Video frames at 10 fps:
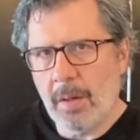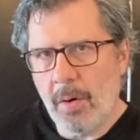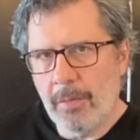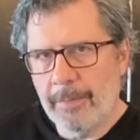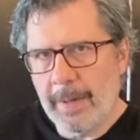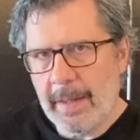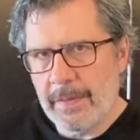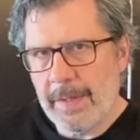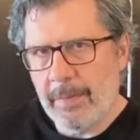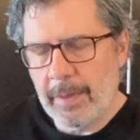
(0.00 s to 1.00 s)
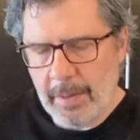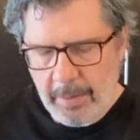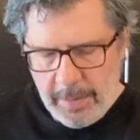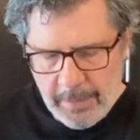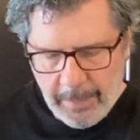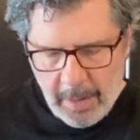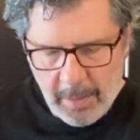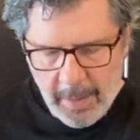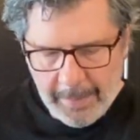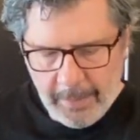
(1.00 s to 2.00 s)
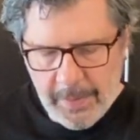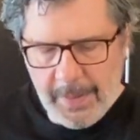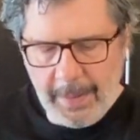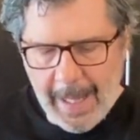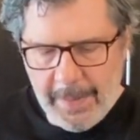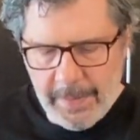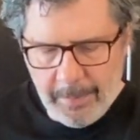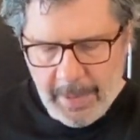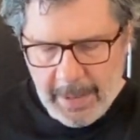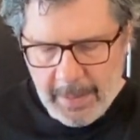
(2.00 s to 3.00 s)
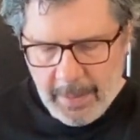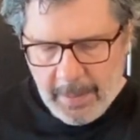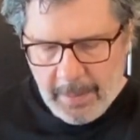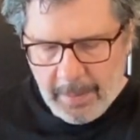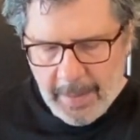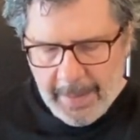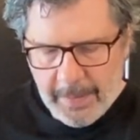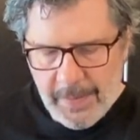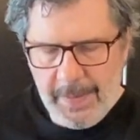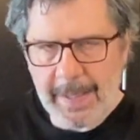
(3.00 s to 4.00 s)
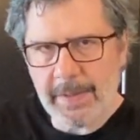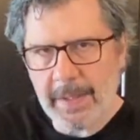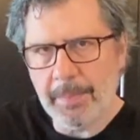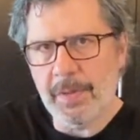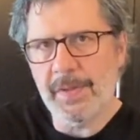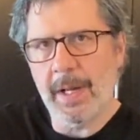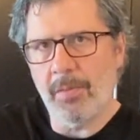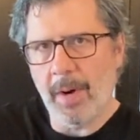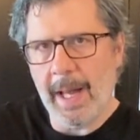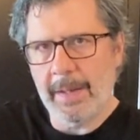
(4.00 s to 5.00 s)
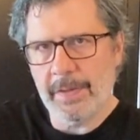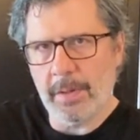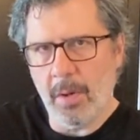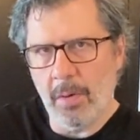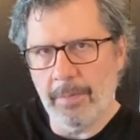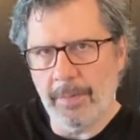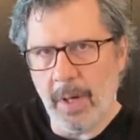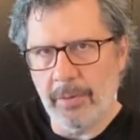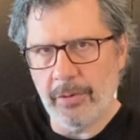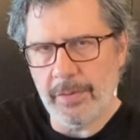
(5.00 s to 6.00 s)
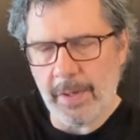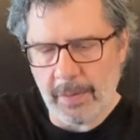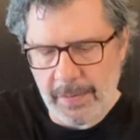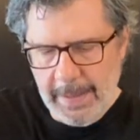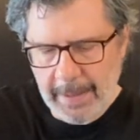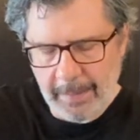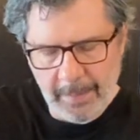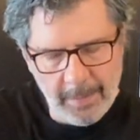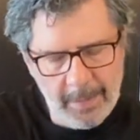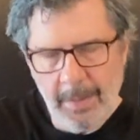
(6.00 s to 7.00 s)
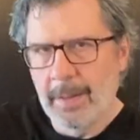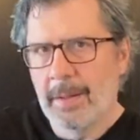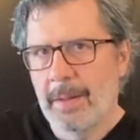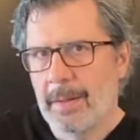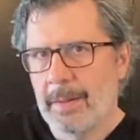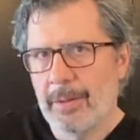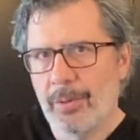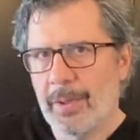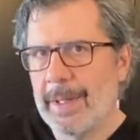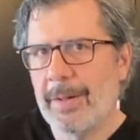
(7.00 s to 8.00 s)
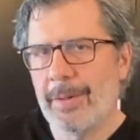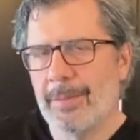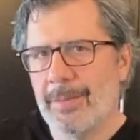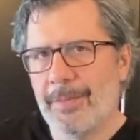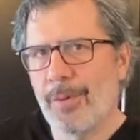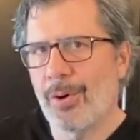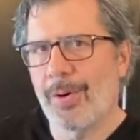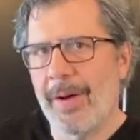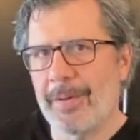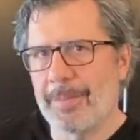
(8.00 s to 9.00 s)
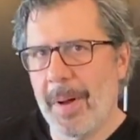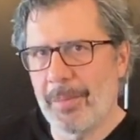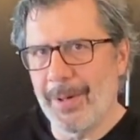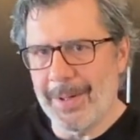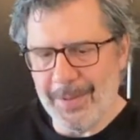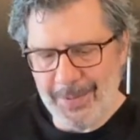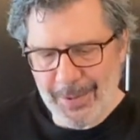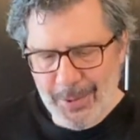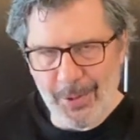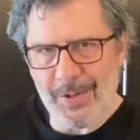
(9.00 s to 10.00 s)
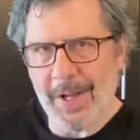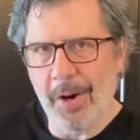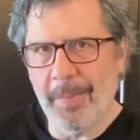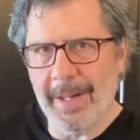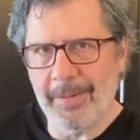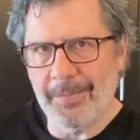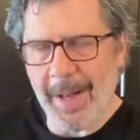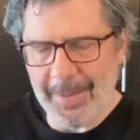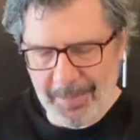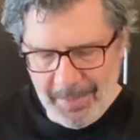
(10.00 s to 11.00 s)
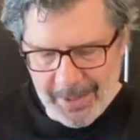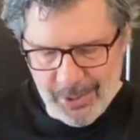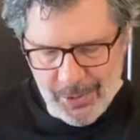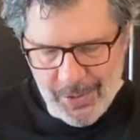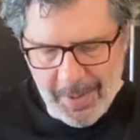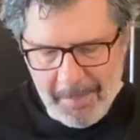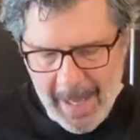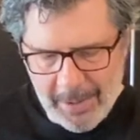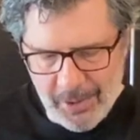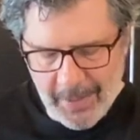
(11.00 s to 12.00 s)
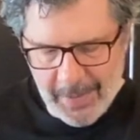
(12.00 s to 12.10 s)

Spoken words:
loaf at 70 degrees Fahrenheit looks a lot to me like a 60% rise loaf under tartine. You really need a photographic memory to do this. I hope I can find the pictures that match